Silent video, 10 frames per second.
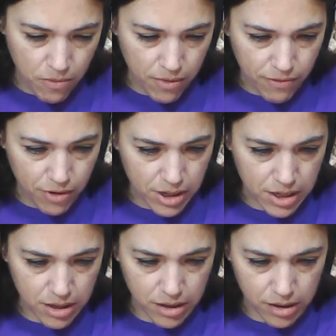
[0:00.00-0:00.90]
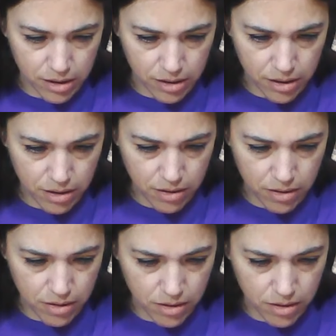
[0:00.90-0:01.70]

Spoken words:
what if we did